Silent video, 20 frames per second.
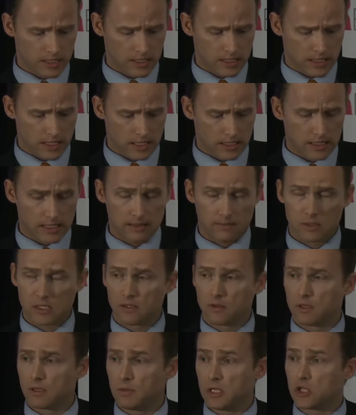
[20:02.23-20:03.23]

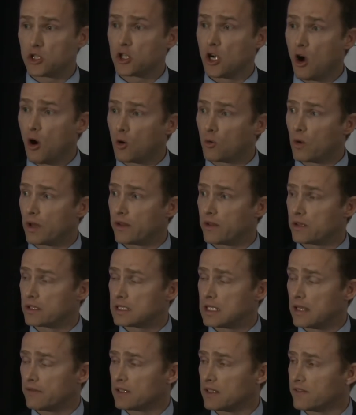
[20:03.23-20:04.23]
to be shown whether they're
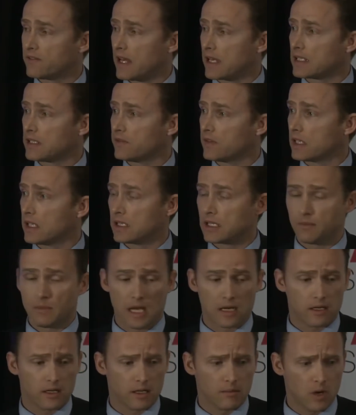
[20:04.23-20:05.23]
safe and effective and get them
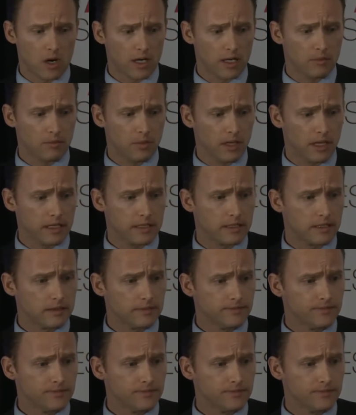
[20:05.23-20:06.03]
out in the marketplace.